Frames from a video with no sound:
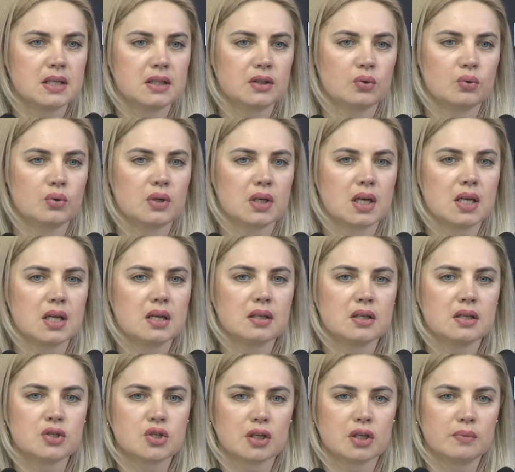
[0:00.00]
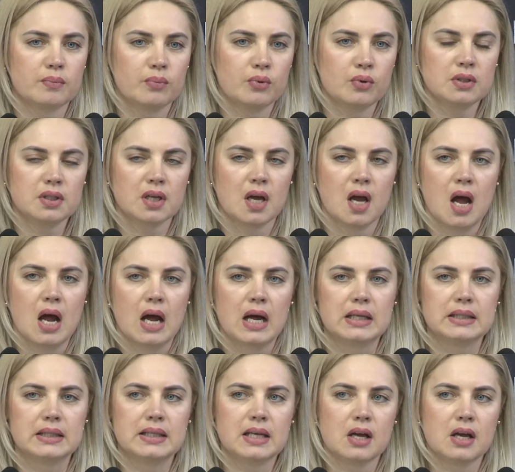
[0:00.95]
Under the
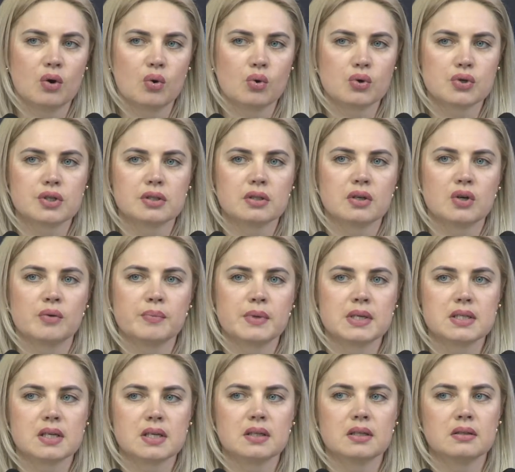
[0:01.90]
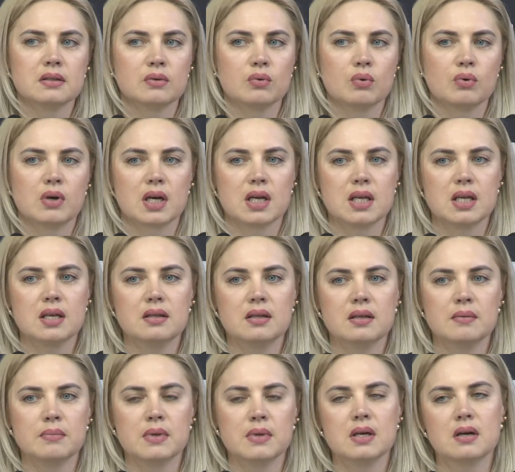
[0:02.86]
initiative of the
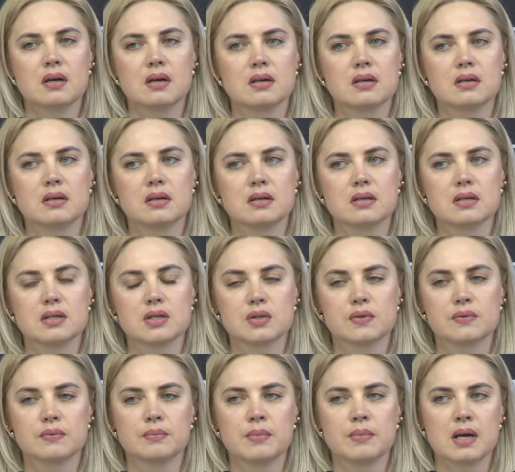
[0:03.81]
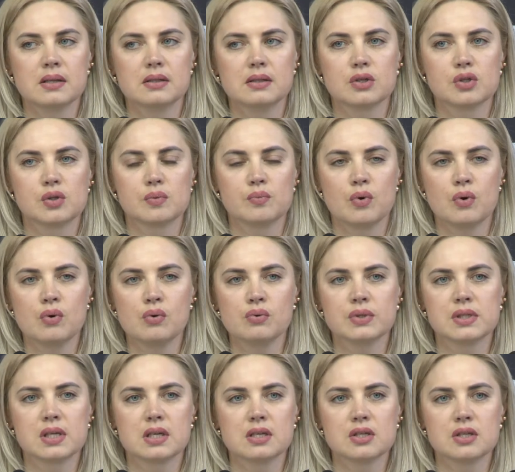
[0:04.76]
Ombudsman of
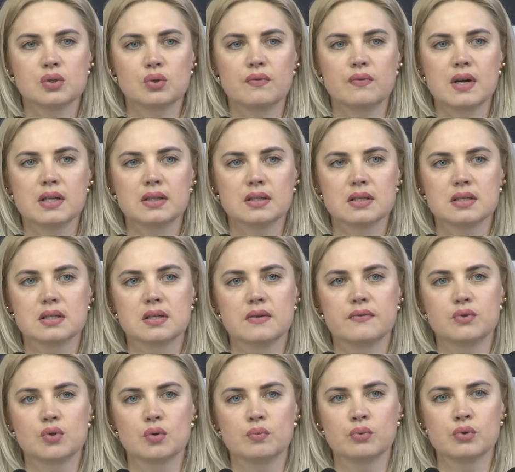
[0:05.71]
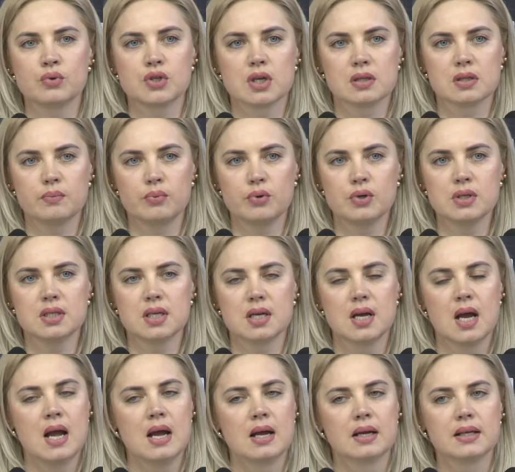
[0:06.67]
Ukraine, there have been
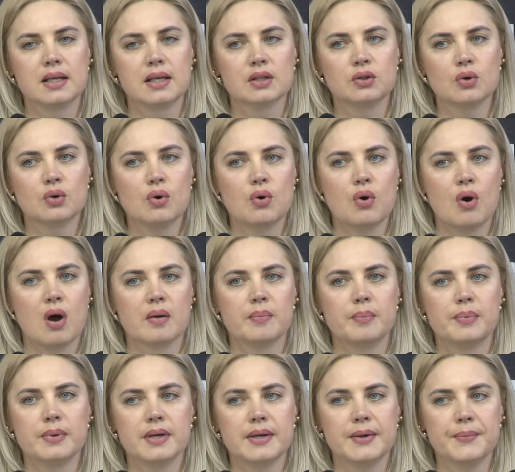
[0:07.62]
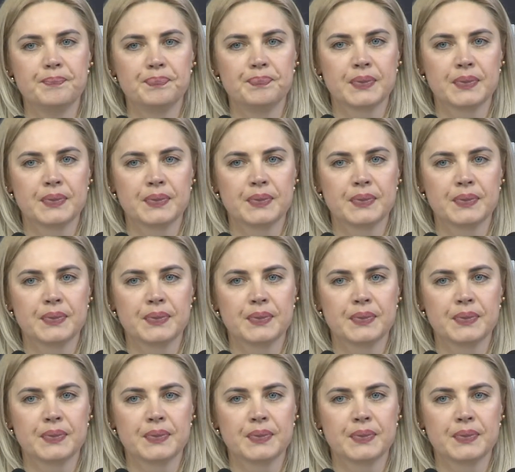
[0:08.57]
established a chat bot